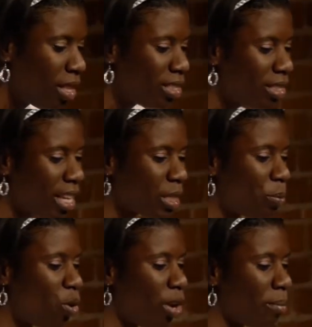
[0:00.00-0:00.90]
This
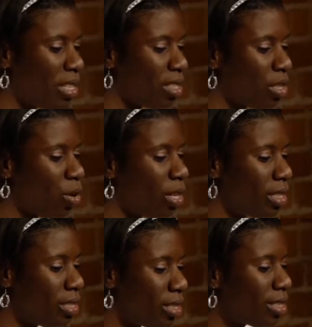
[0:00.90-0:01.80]
next poem is
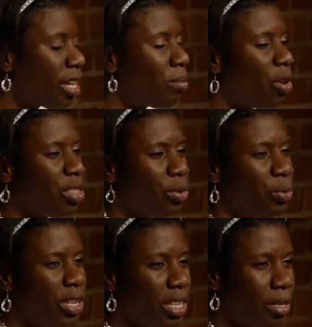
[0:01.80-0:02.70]
called Some Other
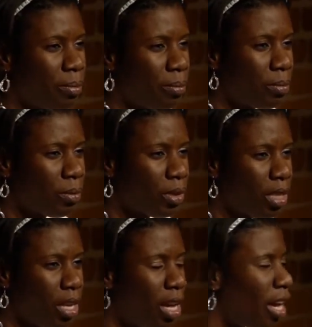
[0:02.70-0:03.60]
Rhythm.
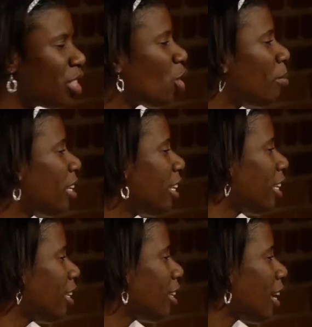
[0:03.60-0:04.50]
And
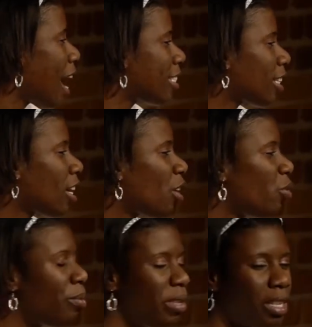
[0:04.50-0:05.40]
normally, as a
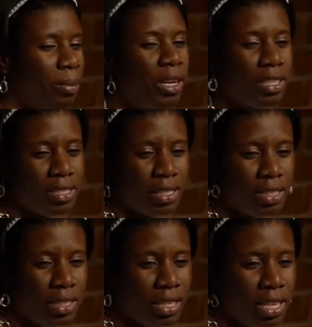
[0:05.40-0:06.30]
Caribbean
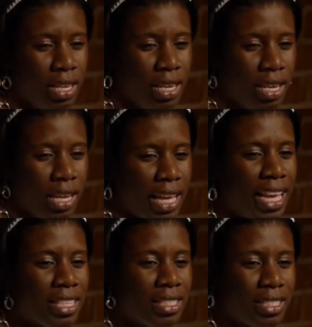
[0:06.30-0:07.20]
person,
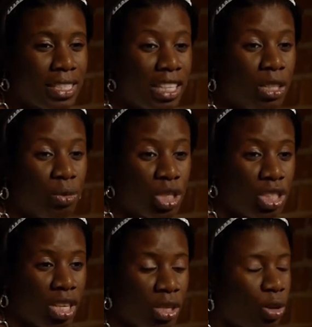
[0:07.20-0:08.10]
in St.
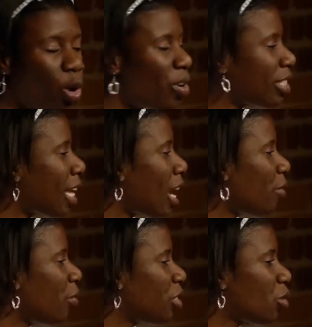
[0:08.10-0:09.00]
Lucia, you always
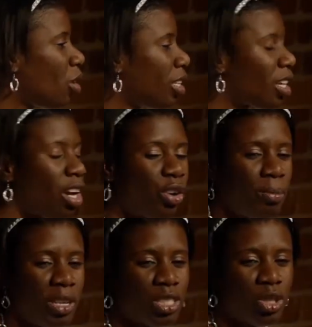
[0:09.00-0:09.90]
have what you call the
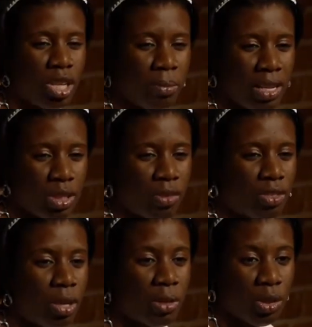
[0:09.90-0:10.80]
Caribbean tournament
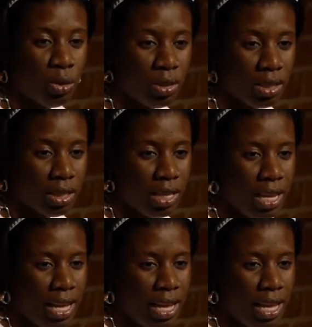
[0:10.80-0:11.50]
of dominoes.